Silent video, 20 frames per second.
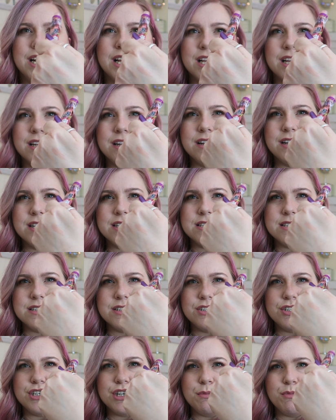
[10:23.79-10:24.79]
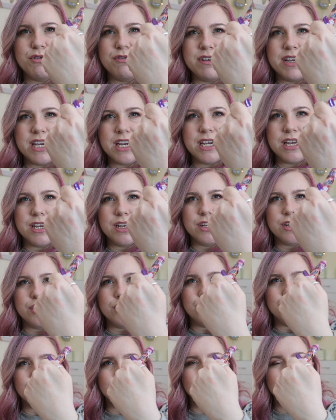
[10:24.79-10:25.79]
like a nice shimmery
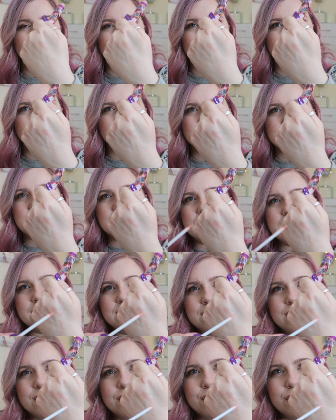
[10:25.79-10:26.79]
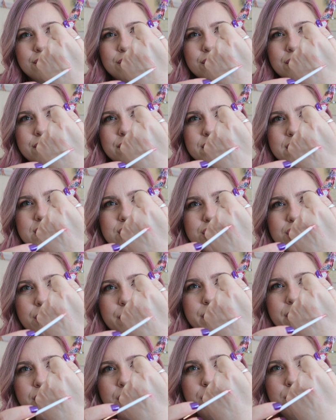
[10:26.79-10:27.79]
neutral shade. I don't know if it's
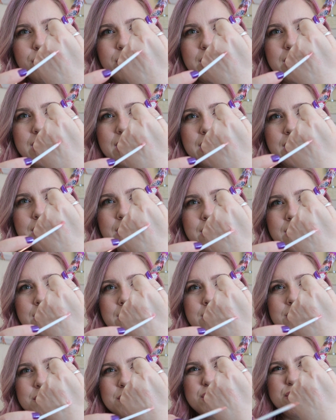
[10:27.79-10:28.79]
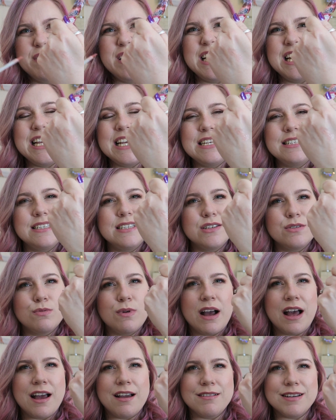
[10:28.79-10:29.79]
showing up really. So it's really easy to
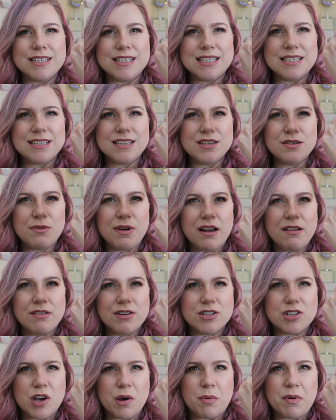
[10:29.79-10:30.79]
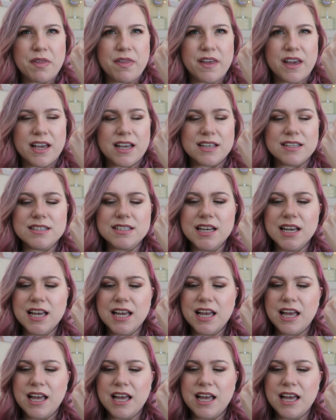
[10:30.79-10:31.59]
wear. It's easy to wear on top of things.